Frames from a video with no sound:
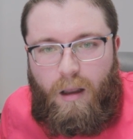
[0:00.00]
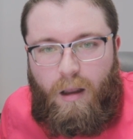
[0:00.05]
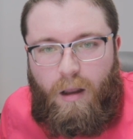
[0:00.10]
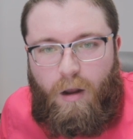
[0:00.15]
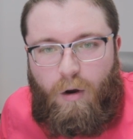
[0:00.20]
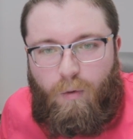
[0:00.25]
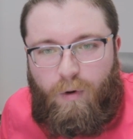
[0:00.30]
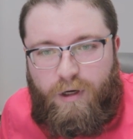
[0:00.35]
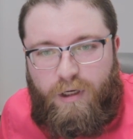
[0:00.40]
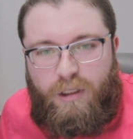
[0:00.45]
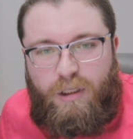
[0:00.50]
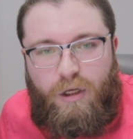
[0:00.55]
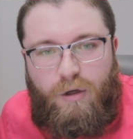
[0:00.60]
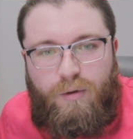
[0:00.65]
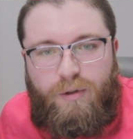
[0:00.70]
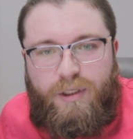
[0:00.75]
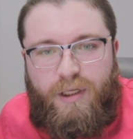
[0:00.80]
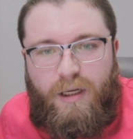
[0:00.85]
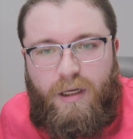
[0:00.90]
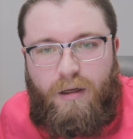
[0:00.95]
when
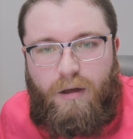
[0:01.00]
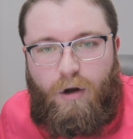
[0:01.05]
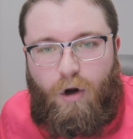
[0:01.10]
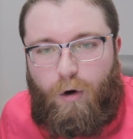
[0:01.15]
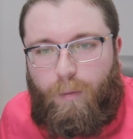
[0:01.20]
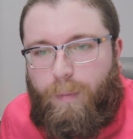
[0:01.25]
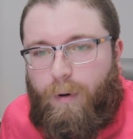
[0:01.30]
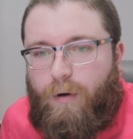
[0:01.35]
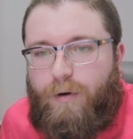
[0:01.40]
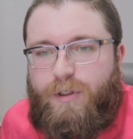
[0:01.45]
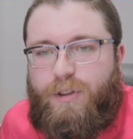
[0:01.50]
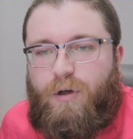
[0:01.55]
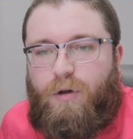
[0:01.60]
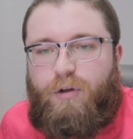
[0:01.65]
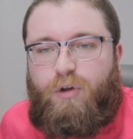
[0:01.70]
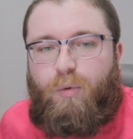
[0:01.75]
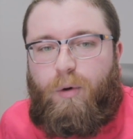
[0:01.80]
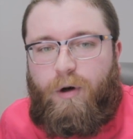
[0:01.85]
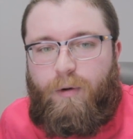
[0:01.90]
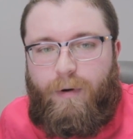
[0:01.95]
using her personal
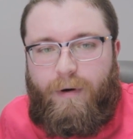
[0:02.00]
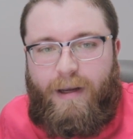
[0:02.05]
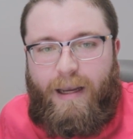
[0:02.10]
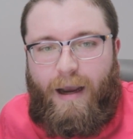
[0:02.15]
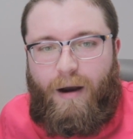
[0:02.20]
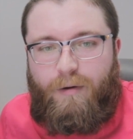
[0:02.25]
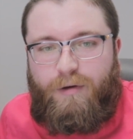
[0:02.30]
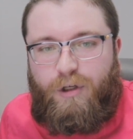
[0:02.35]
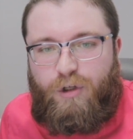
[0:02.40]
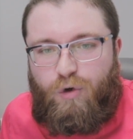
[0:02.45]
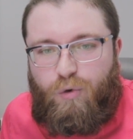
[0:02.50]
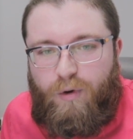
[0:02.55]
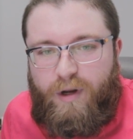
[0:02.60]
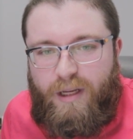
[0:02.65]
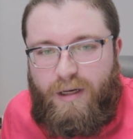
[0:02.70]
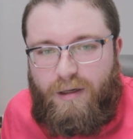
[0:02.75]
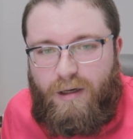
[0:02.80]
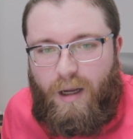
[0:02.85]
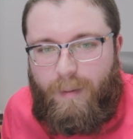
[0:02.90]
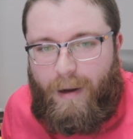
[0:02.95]
Twitter account to
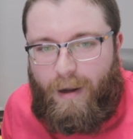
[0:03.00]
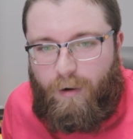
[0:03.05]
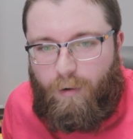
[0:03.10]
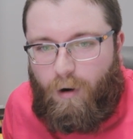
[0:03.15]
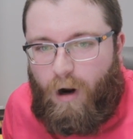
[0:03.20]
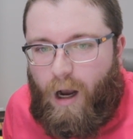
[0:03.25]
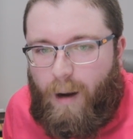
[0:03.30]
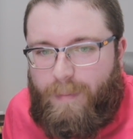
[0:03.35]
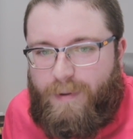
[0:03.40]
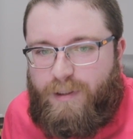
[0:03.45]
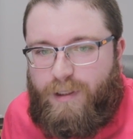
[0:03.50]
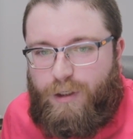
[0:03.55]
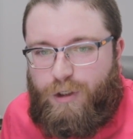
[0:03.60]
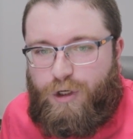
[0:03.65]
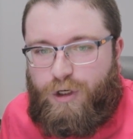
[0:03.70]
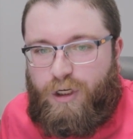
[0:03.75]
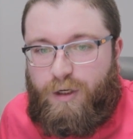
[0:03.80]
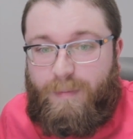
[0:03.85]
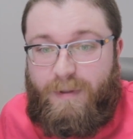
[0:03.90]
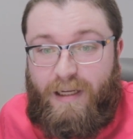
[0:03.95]
tweet about her
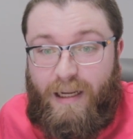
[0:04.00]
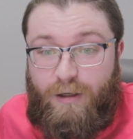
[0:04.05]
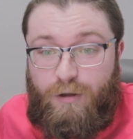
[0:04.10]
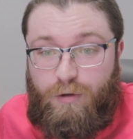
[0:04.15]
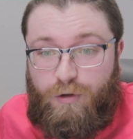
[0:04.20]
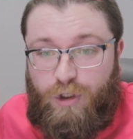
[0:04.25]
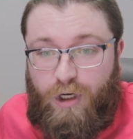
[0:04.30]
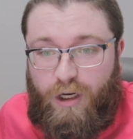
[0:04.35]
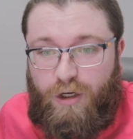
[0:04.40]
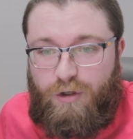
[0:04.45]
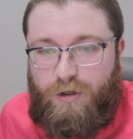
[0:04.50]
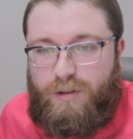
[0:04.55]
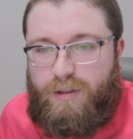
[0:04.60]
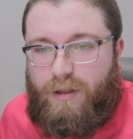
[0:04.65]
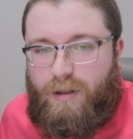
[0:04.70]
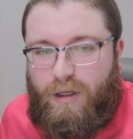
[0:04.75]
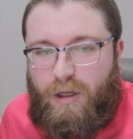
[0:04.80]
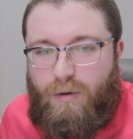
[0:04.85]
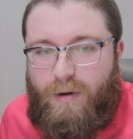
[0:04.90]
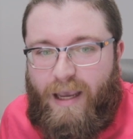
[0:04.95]
opposition to potential changes to
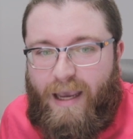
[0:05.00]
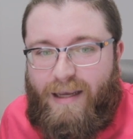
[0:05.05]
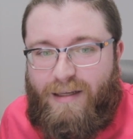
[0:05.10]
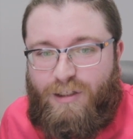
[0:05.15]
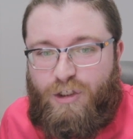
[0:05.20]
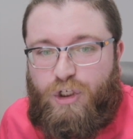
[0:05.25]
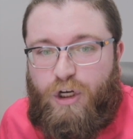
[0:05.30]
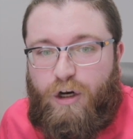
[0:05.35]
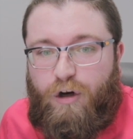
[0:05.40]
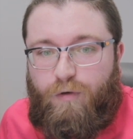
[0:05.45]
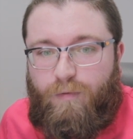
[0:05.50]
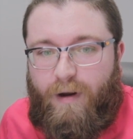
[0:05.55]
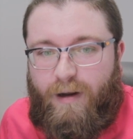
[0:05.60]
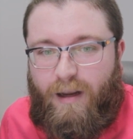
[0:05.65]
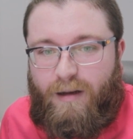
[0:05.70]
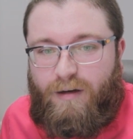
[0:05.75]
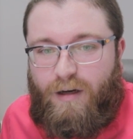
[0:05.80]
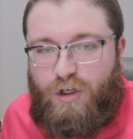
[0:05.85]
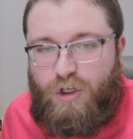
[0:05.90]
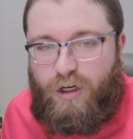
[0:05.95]
the UK's Gender
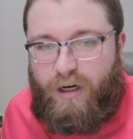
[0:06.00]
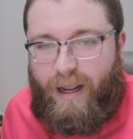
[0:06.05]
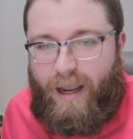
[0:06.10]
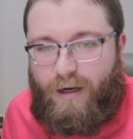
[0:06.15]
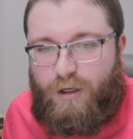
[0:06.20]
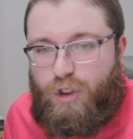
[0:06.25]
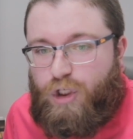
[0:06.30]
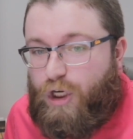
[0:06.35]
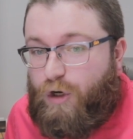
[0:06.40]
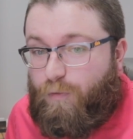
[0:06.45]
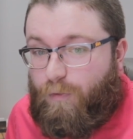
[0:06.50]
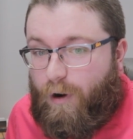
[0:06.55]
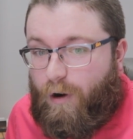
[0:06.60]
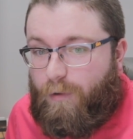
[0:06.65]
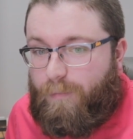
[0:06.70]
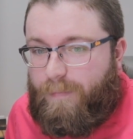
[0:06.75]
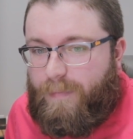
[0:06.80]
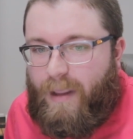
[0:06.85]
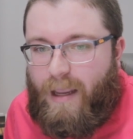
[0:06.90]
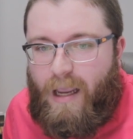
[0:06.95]
Recognition Act, she
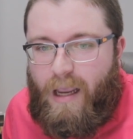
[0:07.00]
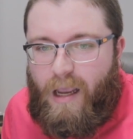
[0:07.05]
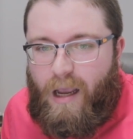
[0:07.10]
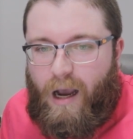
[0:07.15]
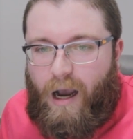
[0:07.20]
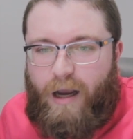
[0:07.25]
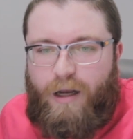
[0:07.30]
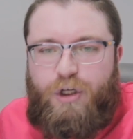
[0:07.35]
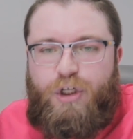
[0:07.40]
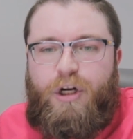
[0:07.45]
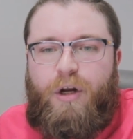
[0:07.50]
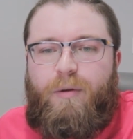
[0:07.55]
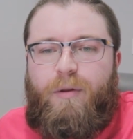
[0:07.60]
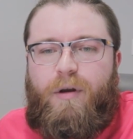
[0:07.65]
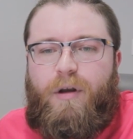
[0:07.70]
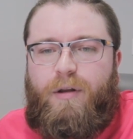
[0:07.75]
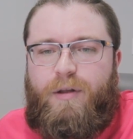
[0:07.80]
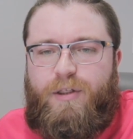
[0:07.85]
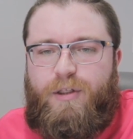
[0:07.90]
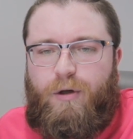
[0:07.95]
wrote, I share the
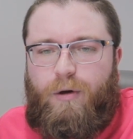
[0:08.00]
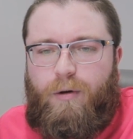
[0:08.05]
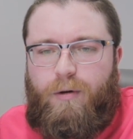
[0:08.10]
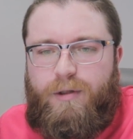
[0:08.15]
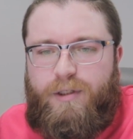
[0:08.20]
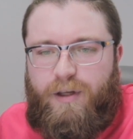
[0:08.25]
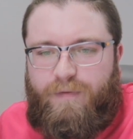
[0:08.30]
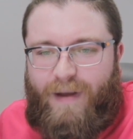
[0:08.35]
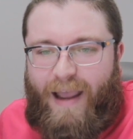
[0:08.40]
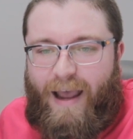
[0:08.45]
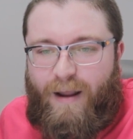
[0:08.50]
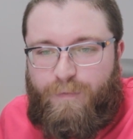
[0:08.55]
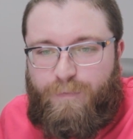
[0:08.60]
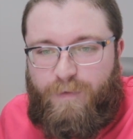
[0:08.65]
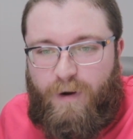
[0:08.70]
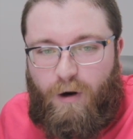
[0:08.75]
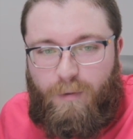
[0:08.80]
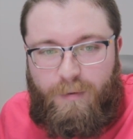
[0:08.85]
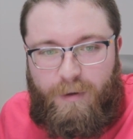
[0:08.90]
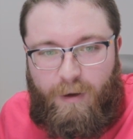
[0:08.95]
concerns of
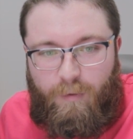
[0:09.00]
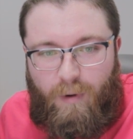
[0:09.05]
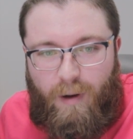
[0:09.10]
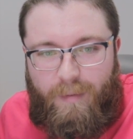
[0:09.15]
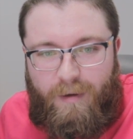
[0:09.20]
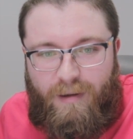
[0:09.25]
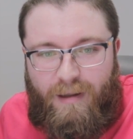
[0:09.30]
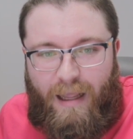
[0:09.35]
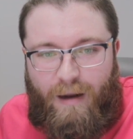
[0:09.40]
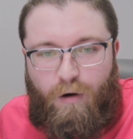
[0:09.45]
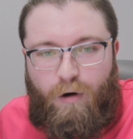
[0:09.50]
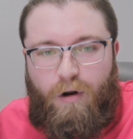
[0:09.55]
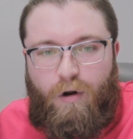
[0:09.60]
@FairPlayWomen that